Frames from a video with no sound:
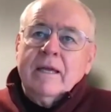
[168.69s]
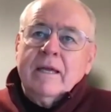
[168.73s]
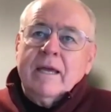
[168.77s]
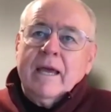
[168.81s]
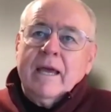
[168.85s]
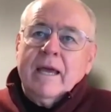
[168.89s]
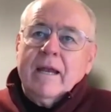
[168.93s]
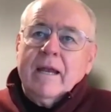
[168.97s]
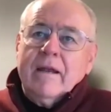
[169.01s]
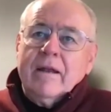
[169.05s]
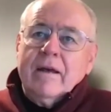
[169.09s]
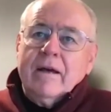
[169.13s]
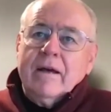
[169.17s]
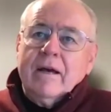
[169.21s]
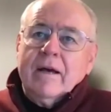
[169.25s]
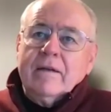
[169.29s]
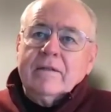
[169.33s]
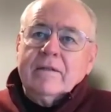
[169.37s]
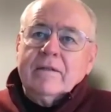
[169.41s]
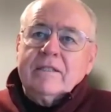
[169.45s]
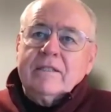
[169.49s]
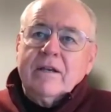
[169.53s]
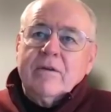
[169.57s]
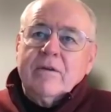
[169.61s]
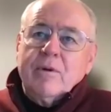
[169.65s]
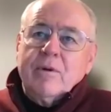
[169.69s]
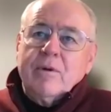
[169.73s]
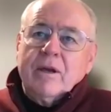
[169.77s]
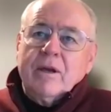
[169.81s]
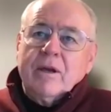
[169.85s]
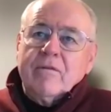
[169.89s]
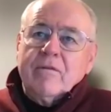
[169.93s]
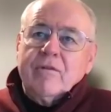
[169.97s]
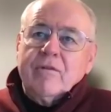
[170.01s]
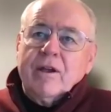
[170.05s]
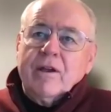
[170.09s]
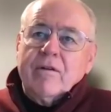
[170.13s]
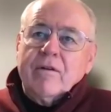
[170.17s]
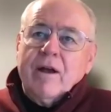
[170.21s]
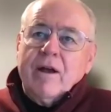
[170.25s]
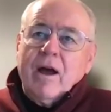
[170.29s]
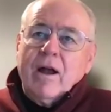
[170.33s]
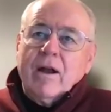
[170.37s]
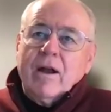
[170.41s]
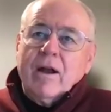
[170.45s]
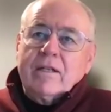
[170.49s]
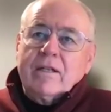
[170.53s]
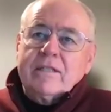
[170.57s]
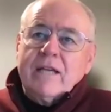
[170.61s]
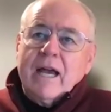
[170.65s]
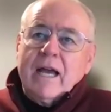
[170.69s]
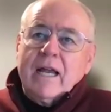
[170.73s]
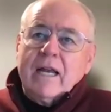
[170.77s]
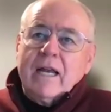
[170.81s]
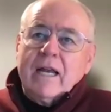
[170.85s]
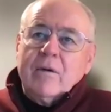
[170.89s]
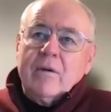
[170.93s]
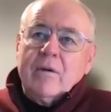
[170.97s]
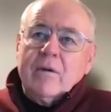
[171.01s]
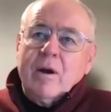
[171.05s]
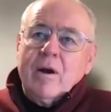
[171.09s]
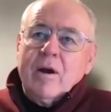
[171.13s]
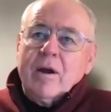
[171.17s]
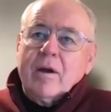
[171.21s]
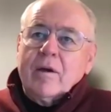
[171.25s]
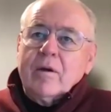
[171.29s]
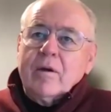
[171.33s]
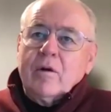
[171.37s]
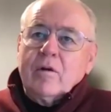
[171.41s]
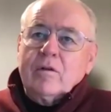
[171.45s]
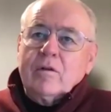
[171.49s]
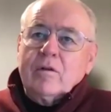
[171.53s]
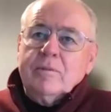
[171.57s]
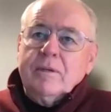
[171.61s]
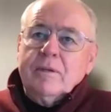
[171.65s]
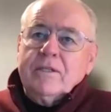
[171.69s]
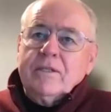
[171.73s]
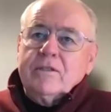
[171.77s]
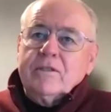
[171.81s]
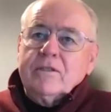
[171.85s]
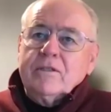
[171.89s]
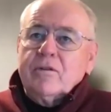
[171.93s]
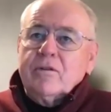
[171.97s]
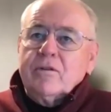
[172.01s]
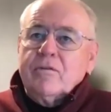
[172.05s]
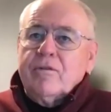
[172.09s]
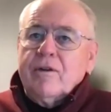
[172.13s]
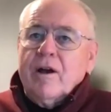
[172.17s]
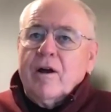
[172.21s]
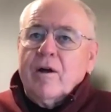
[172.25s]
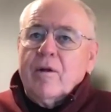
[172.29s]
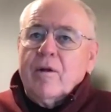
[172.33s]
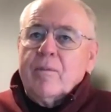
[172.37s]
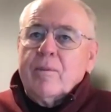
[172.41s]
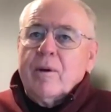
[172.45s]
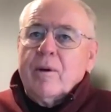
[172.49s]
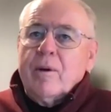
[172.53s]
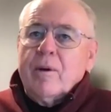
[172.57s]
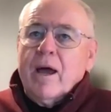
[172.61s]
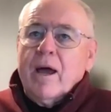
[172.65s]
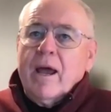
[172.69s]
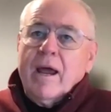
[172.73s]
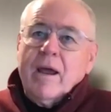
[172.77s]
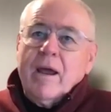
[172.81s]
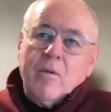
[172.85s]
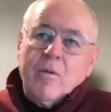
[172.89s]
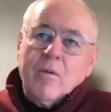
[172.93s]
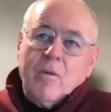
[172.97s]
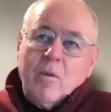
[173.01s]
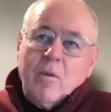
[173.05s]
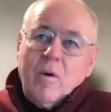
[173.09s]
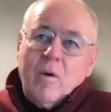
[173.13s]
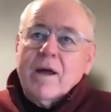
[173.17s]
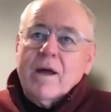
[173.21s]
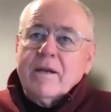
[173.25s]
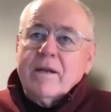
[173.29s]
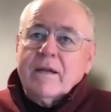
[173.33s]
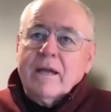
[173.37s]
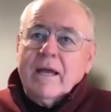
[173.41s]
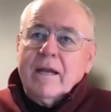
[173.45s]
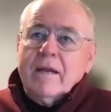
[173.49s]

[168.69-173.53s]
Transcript: and see if we can figure out exactly where Ecuador's beaches are fouled by what,